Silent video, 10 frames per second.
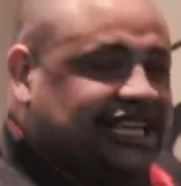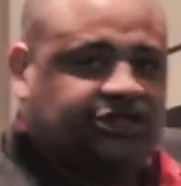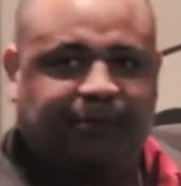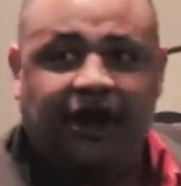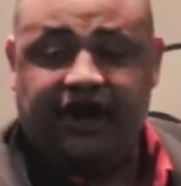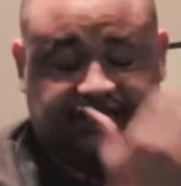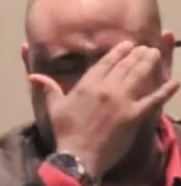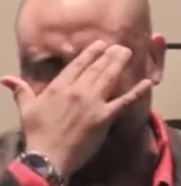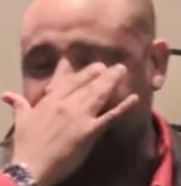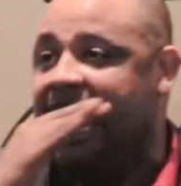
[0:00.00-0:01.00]

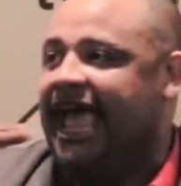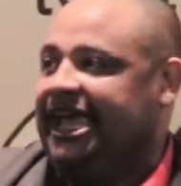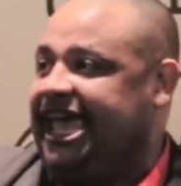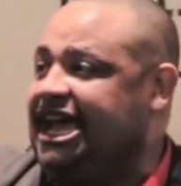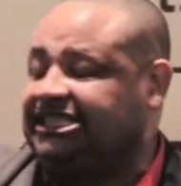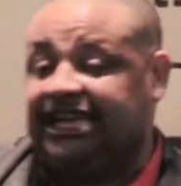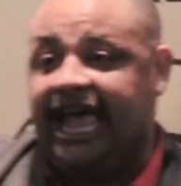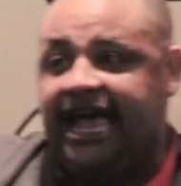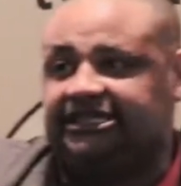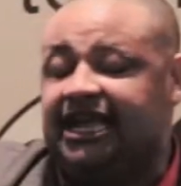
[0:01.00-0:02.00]
experiences, he
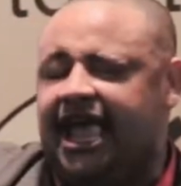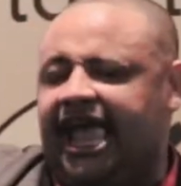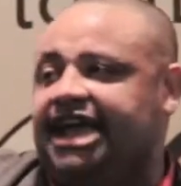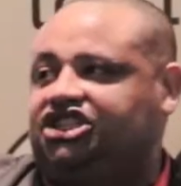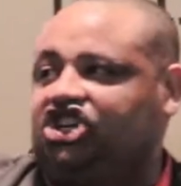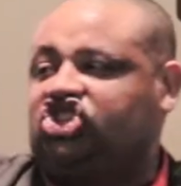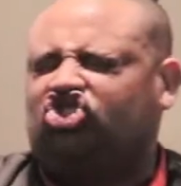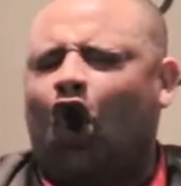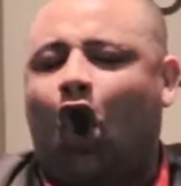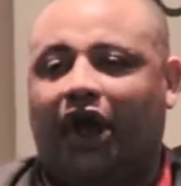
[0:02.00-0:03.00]
says it
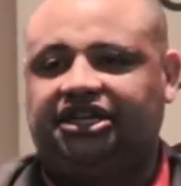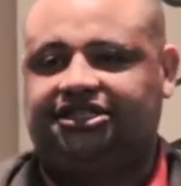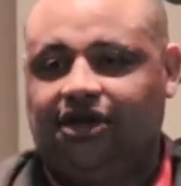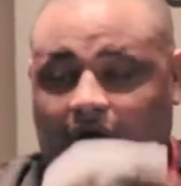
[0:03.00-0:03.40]
destroys